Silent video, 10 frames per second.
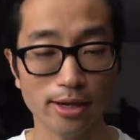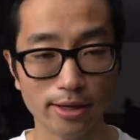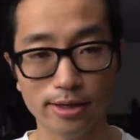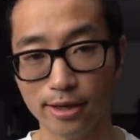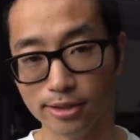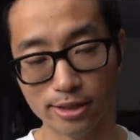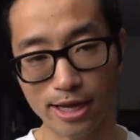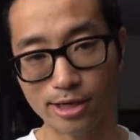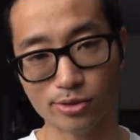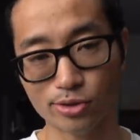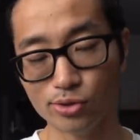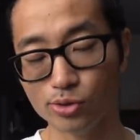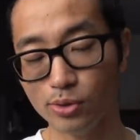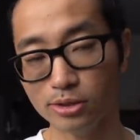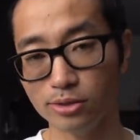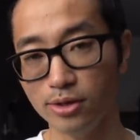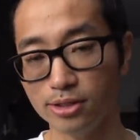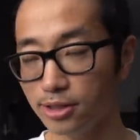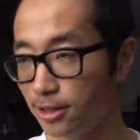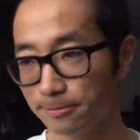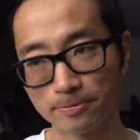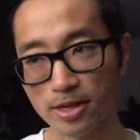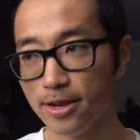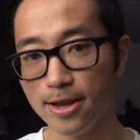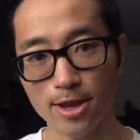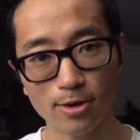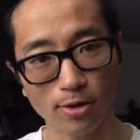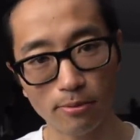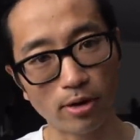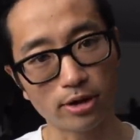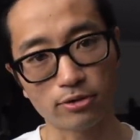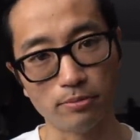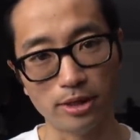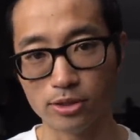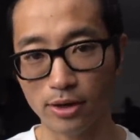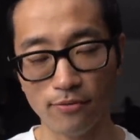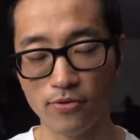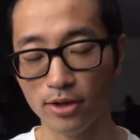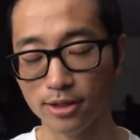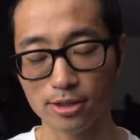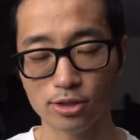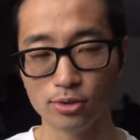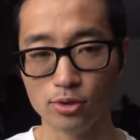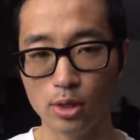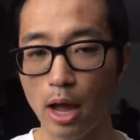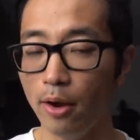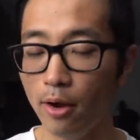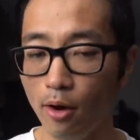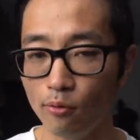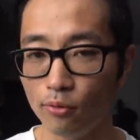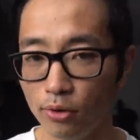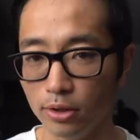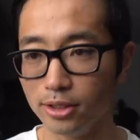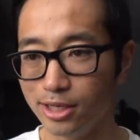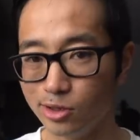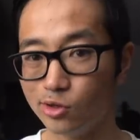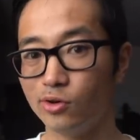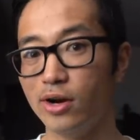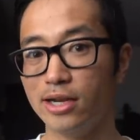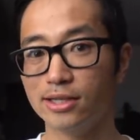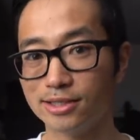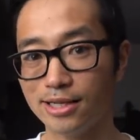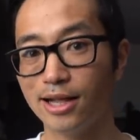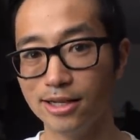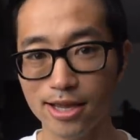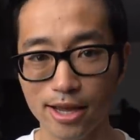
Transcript: and as a casual shoe as well. So it's like hitting all the marks for me. So I feel like this shoe is a really great solid